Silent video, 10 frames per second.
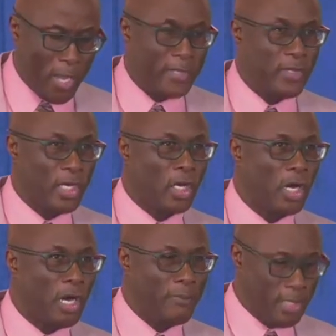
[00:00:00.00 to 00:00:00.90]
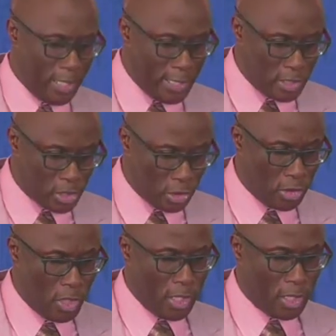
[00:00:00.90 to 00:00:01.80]
when they come
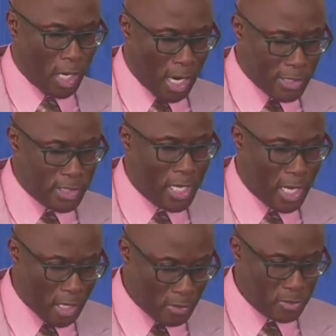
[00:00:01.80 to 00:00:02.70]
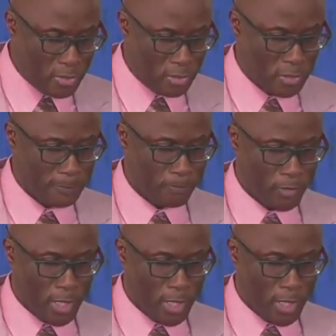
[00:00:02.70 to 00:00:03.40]
into God's house.